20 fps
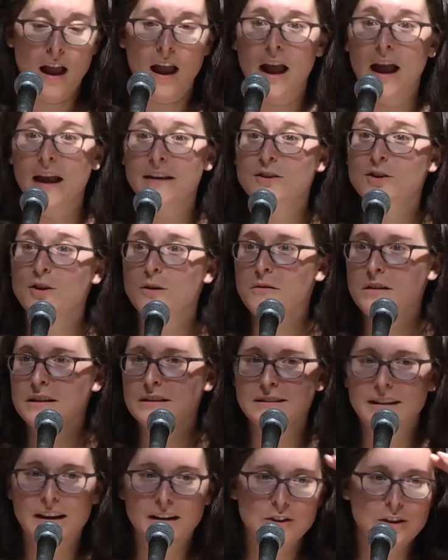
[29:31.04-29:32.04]
And you know what?
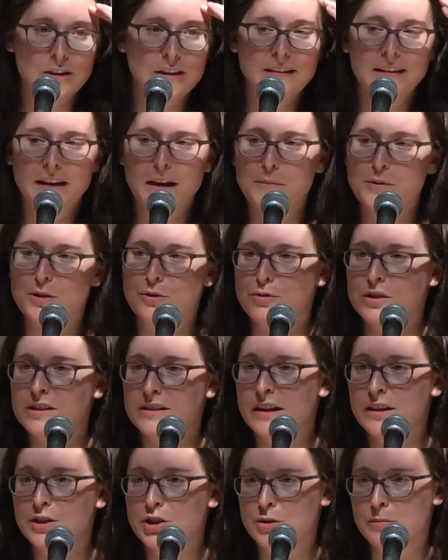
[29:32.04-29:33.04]
It's actually time to
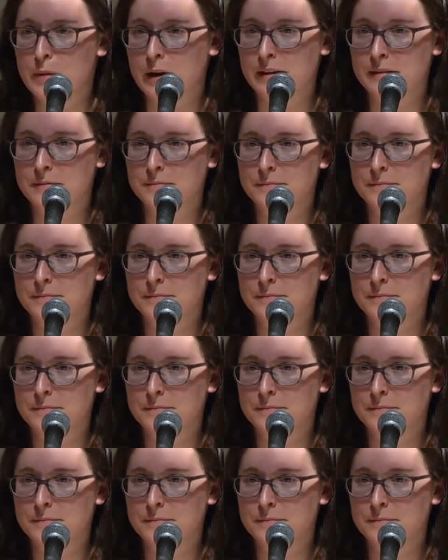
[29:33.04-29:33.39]
recite Shema.